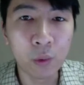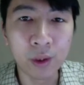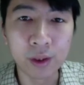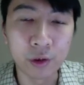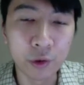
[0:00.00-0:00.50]

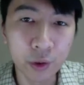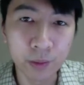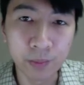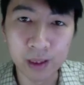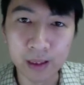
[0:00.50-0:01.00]
what the Jews
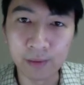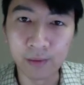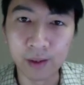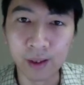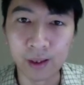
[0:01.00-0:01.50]
believe
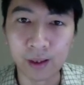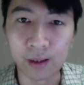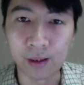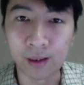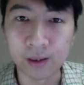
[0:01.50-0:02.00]

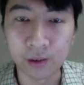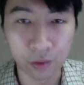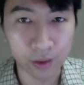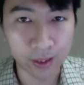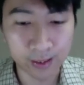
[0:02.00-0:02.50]
as a
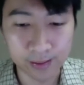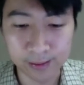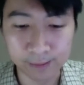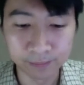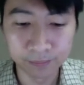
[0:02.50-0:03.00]
society.